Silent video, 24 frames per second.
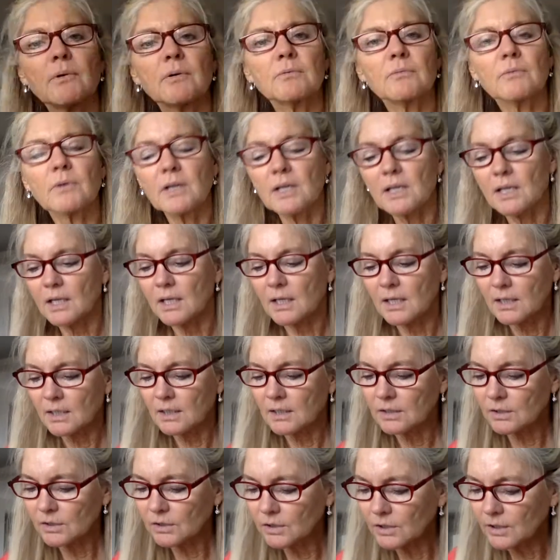when we
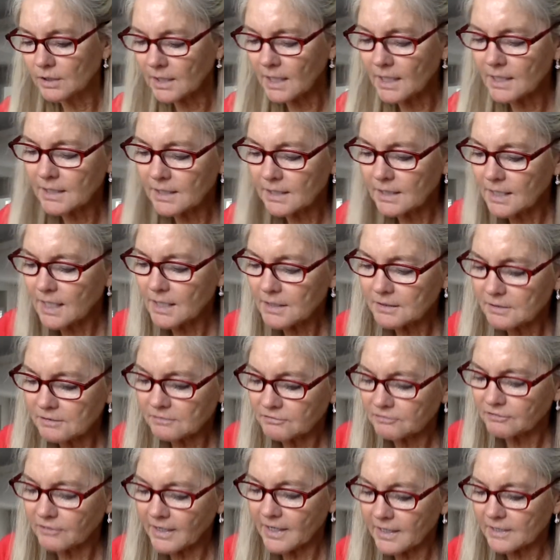look at another
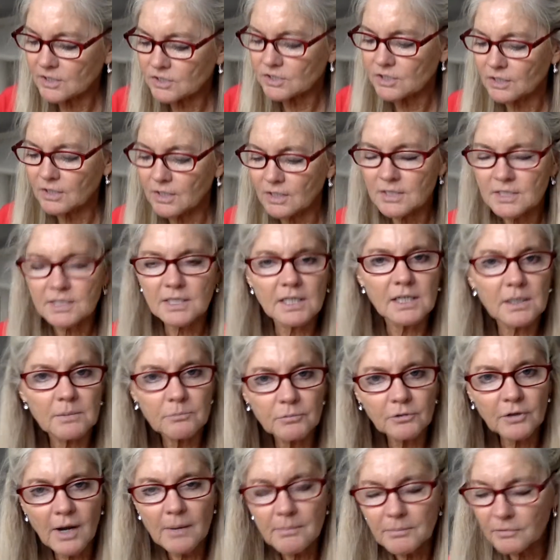fraction that's an
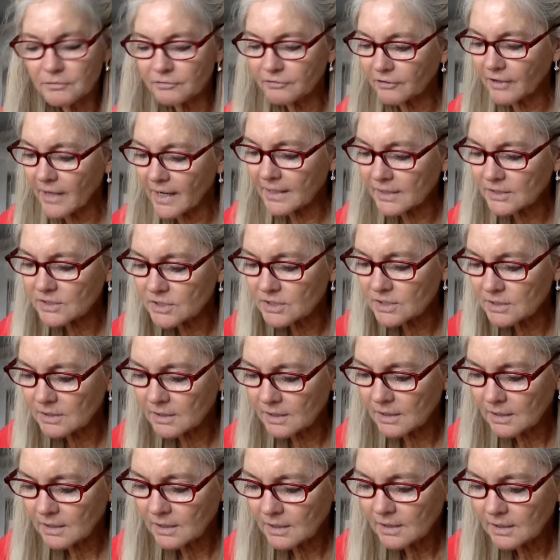improper fraction,
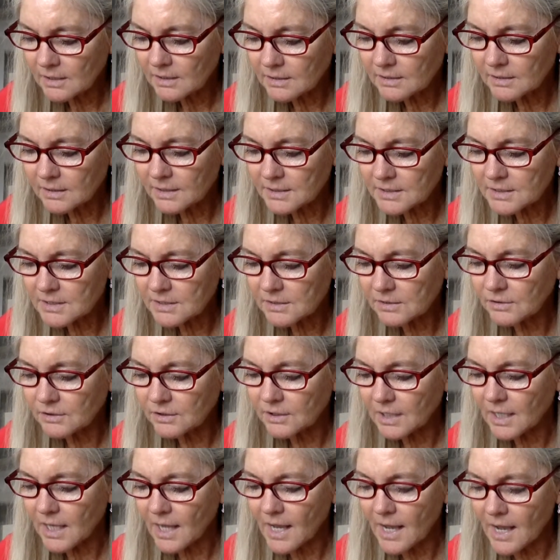let's
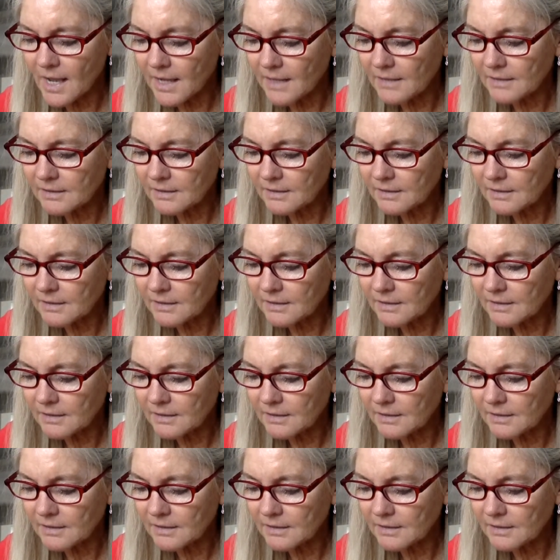look at